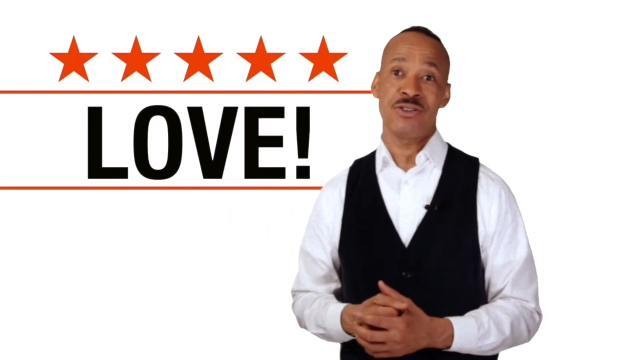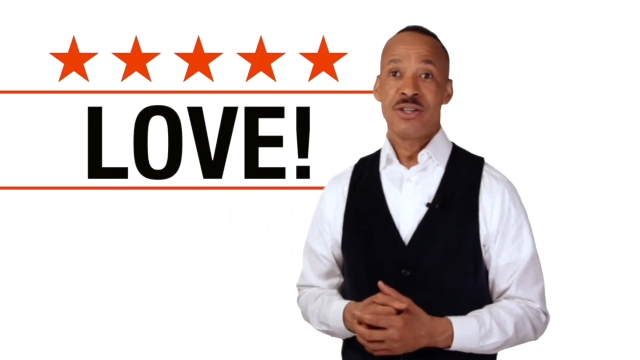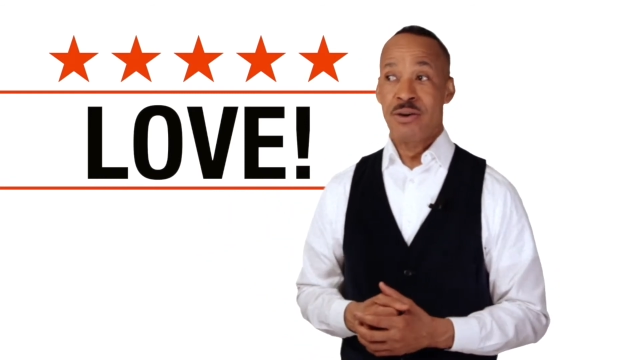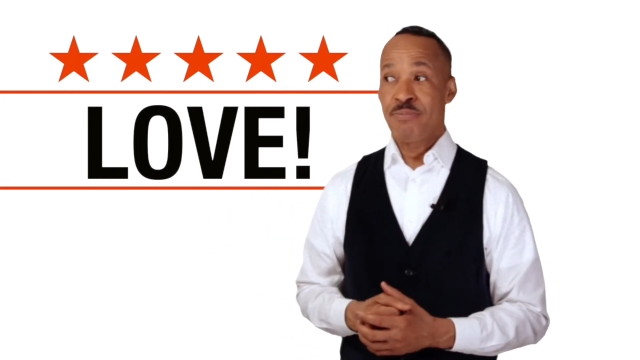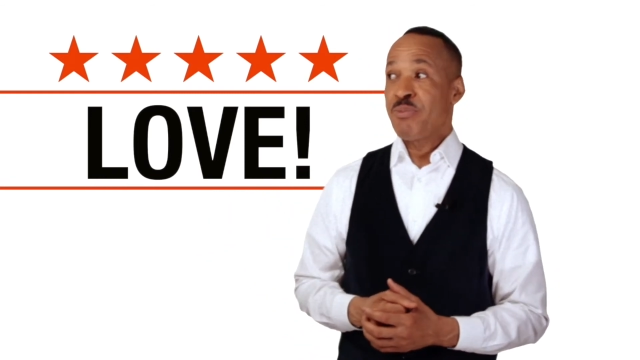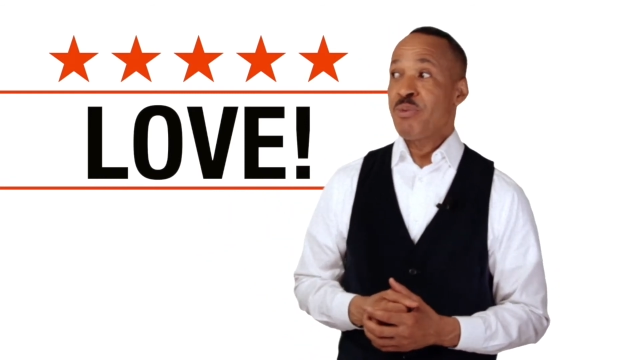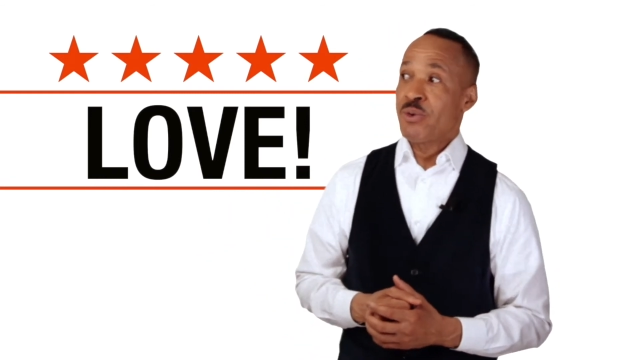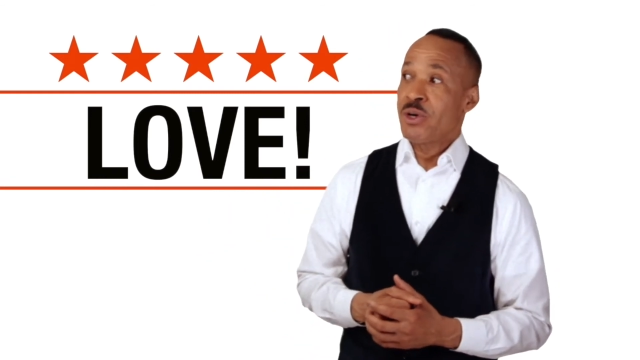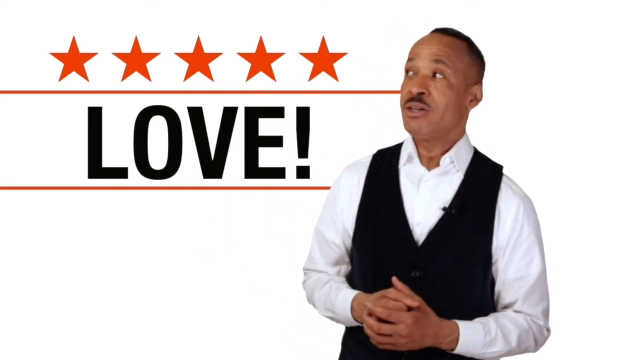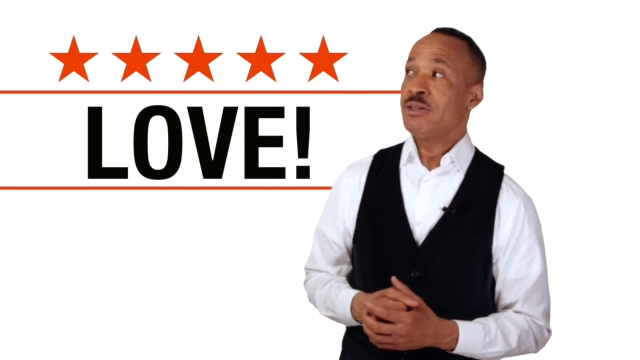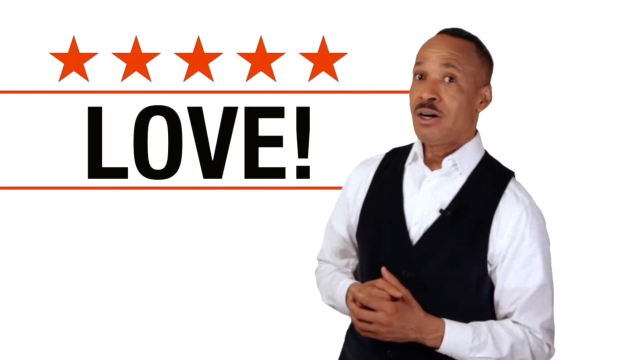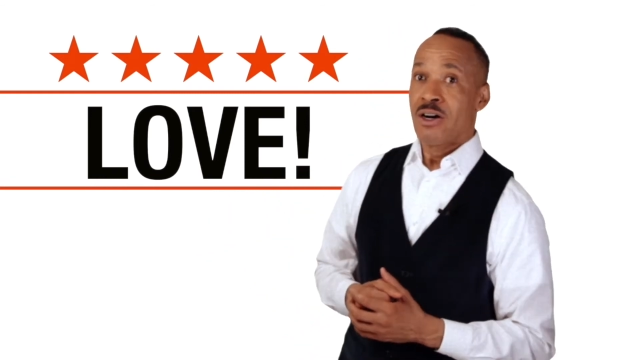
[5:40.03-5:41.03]
Some people
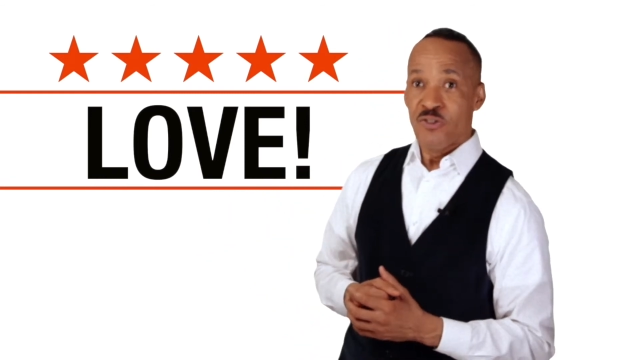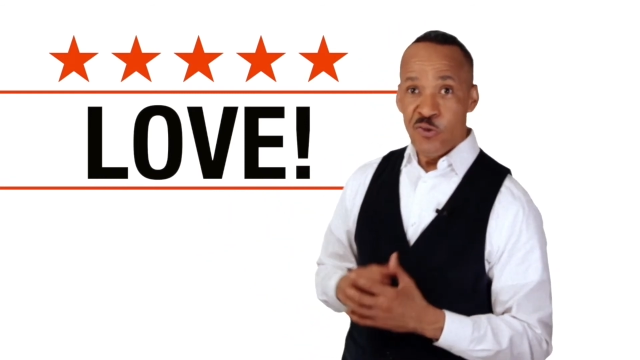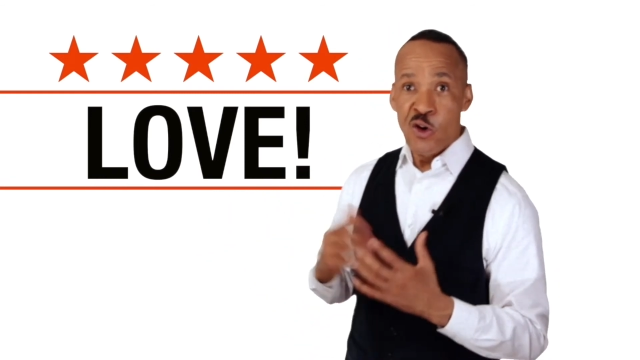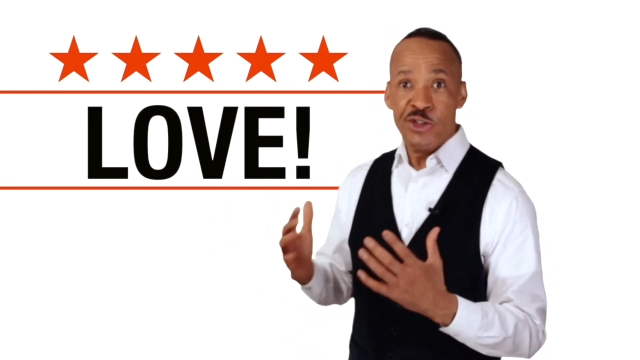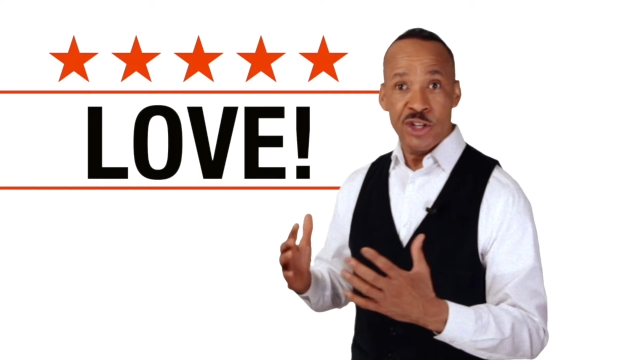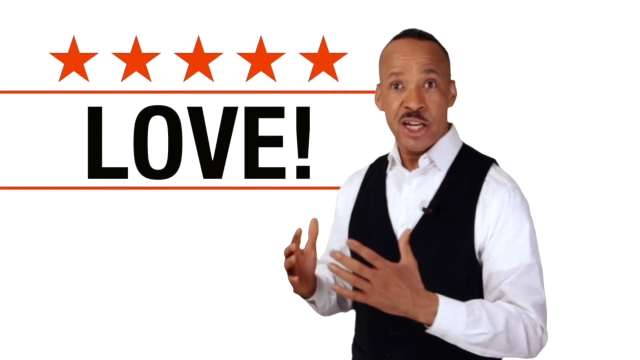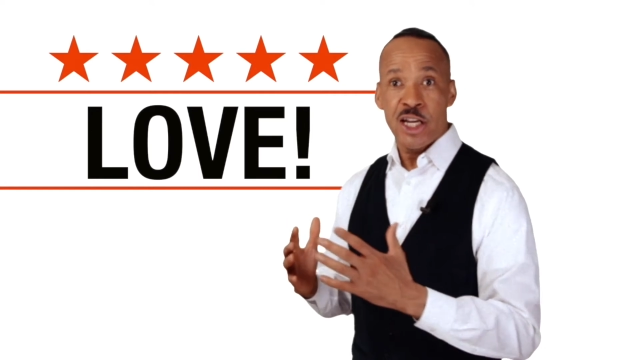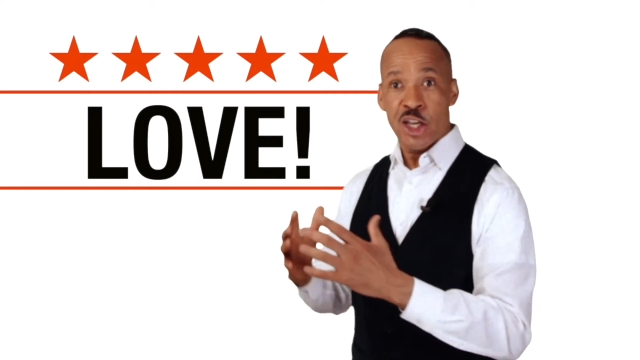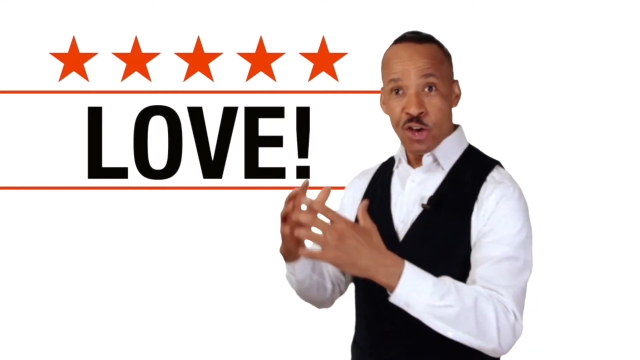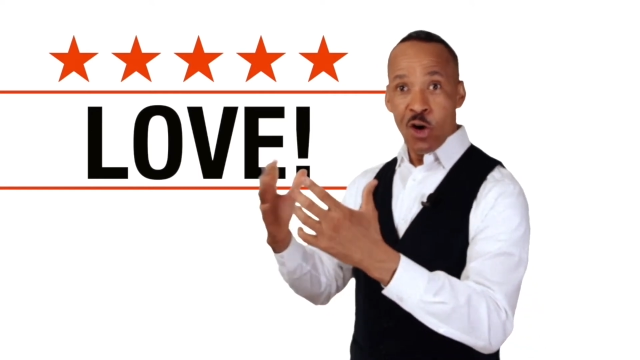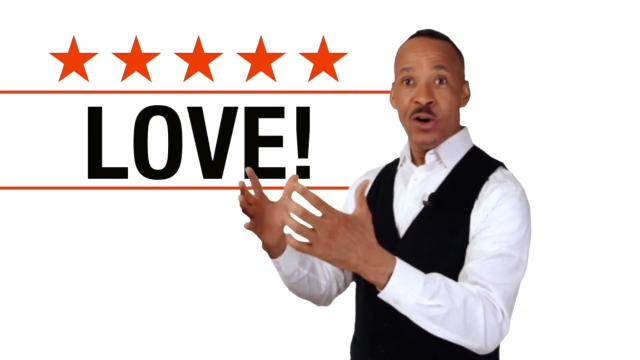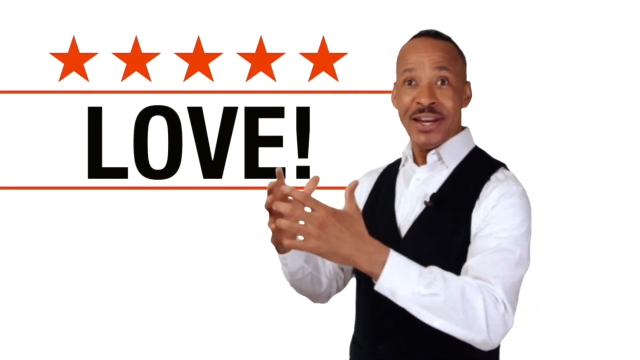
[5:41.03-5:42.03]
will unfortunately
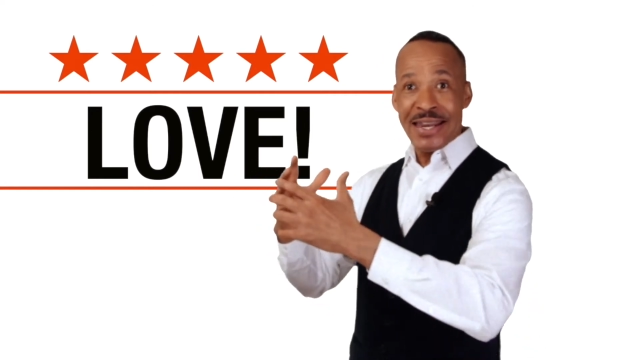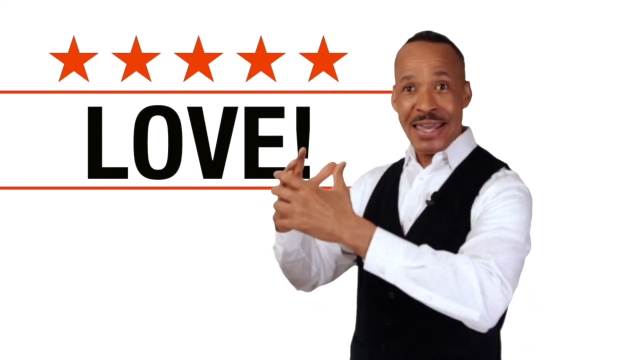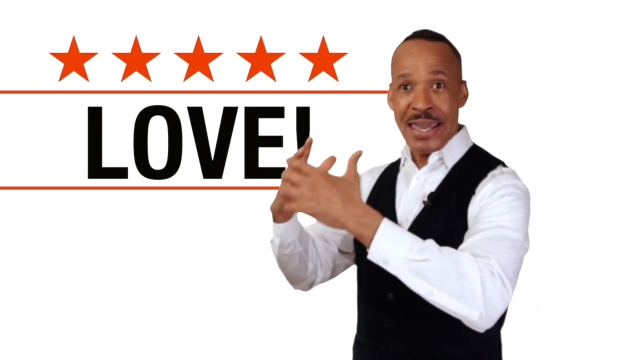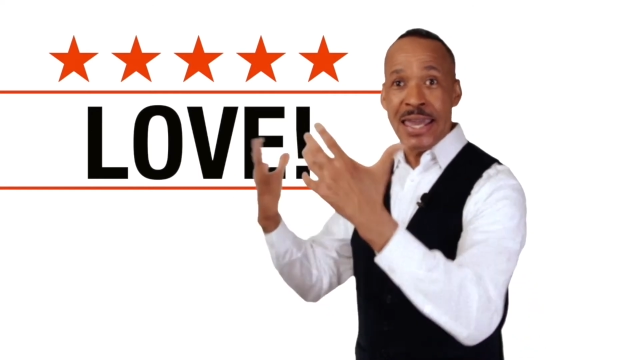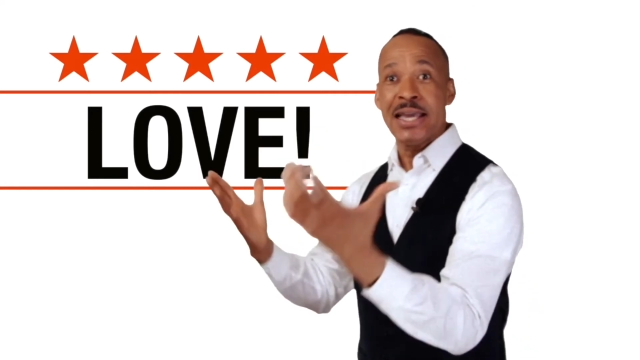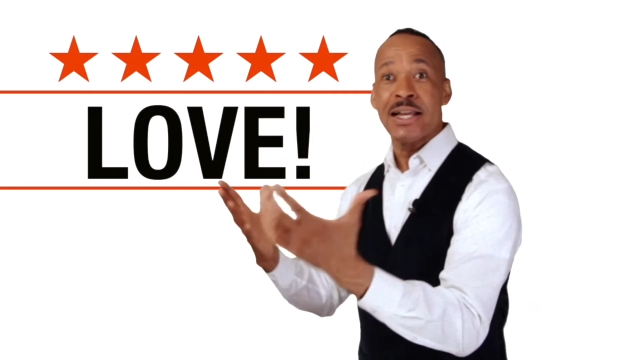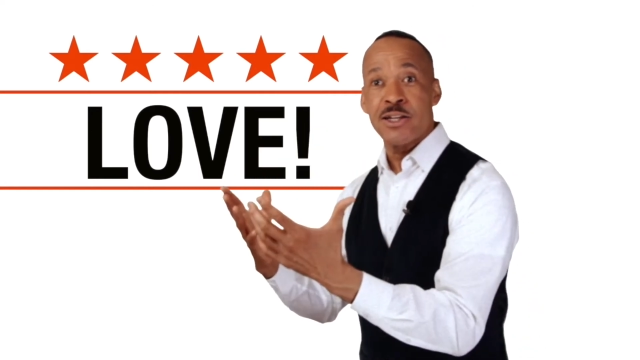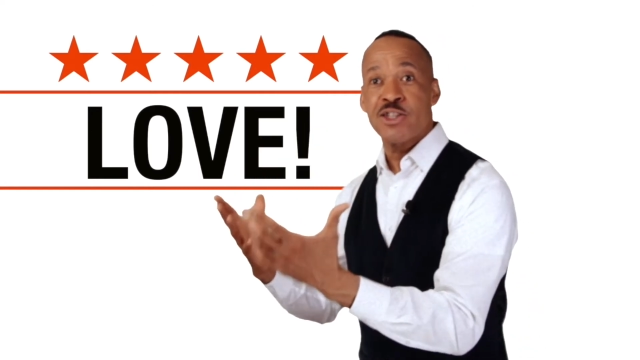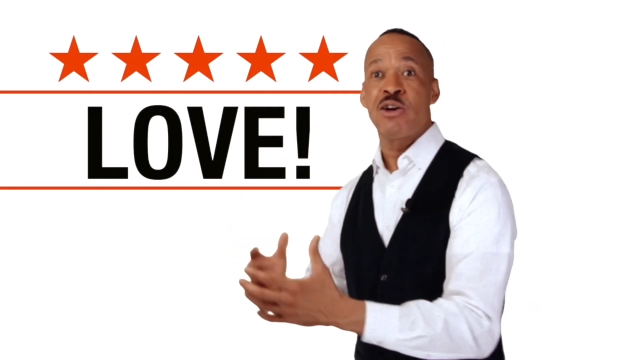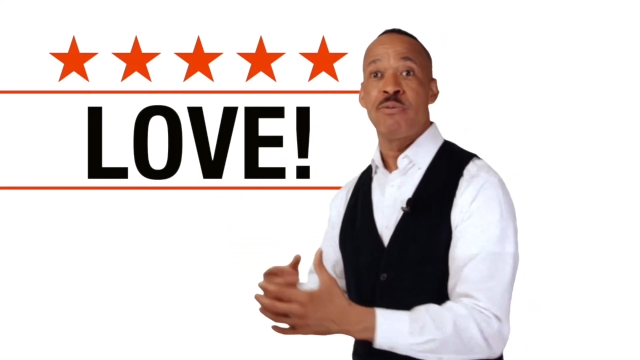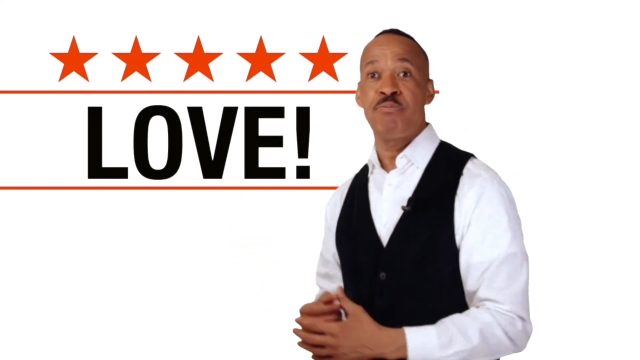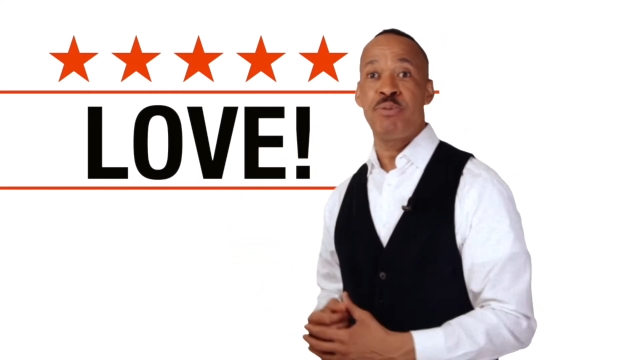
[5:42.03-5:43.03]
go and kill
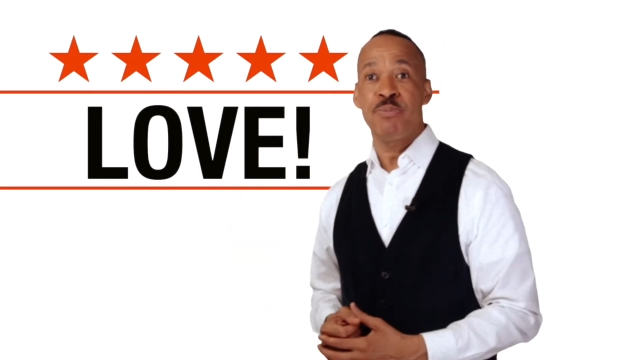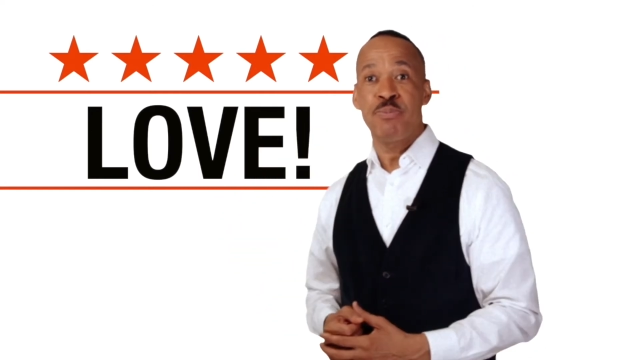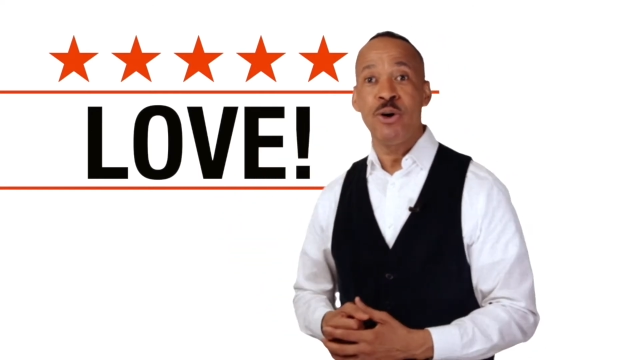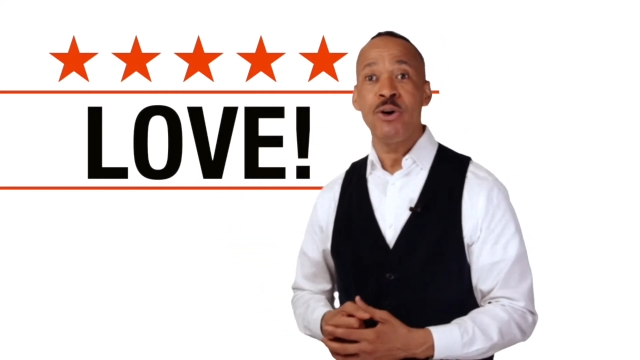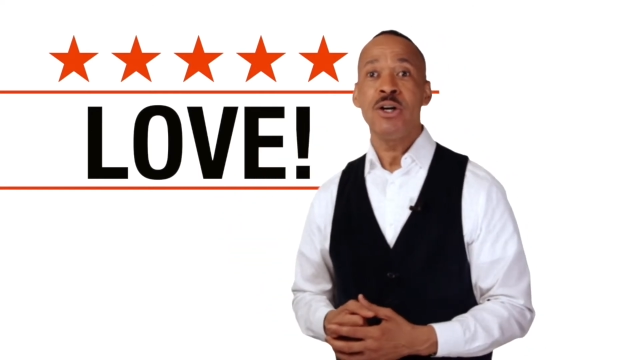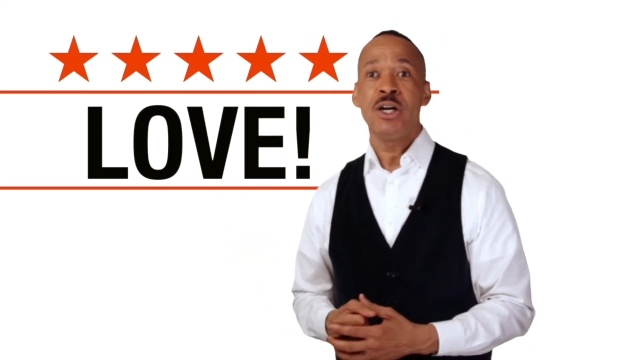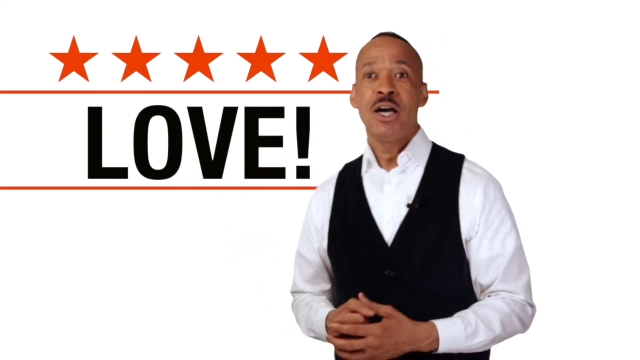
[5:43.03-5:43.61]
some people,